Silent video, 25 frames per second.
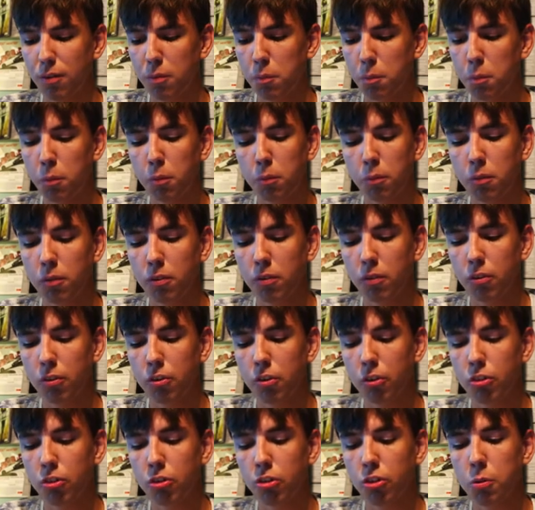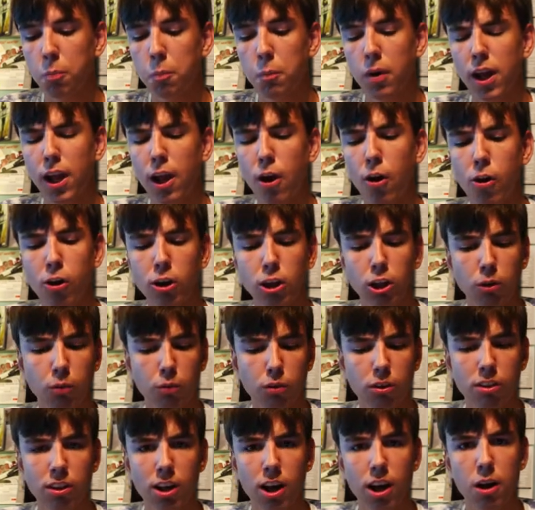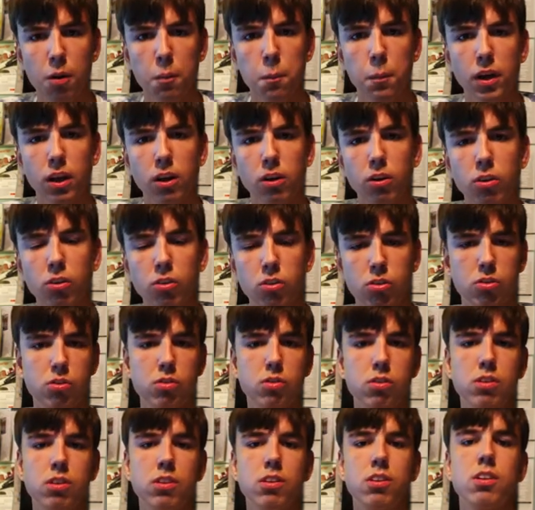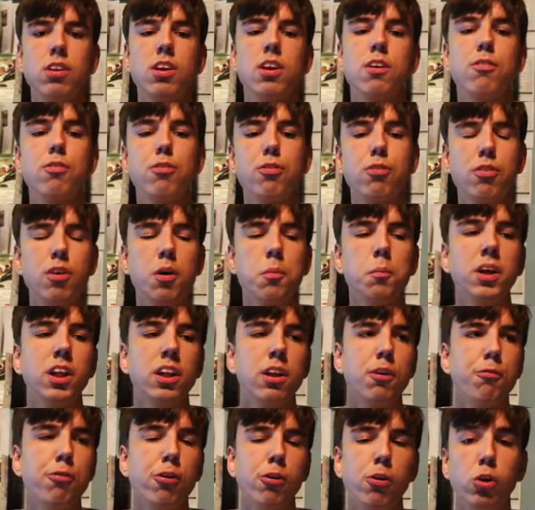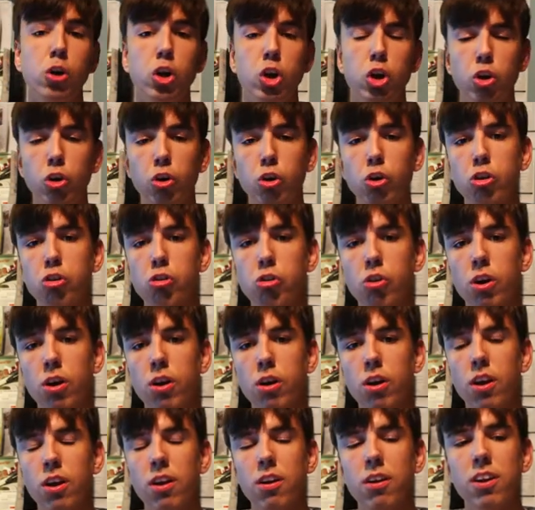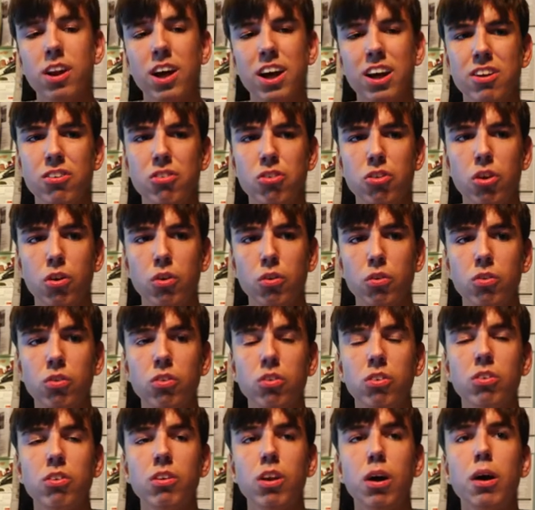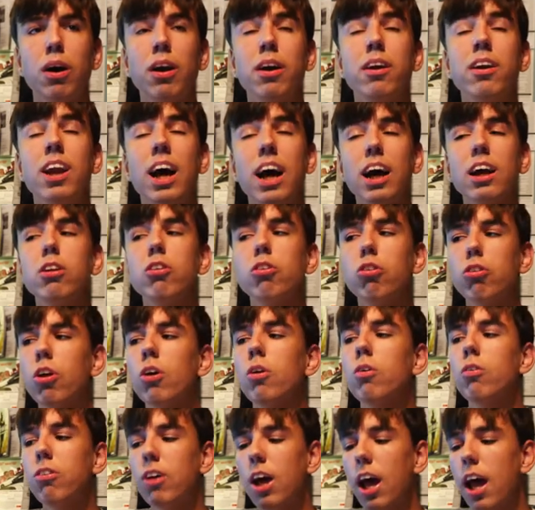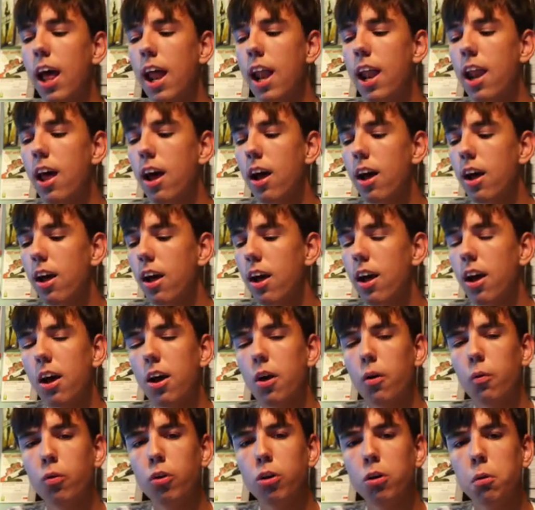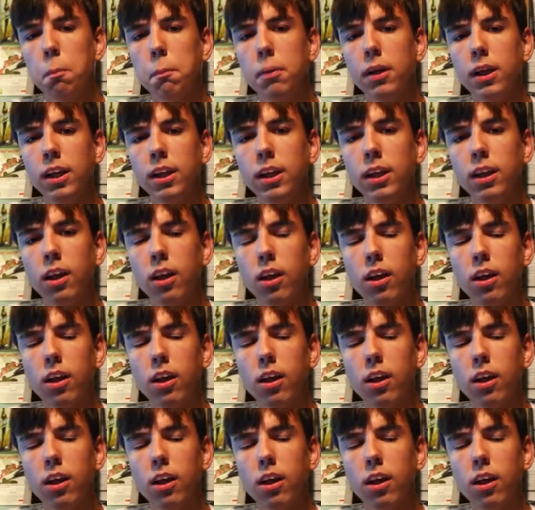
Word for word: But some may argue with that, because if I mean if I was shorter, at nine stone nine stone ten would be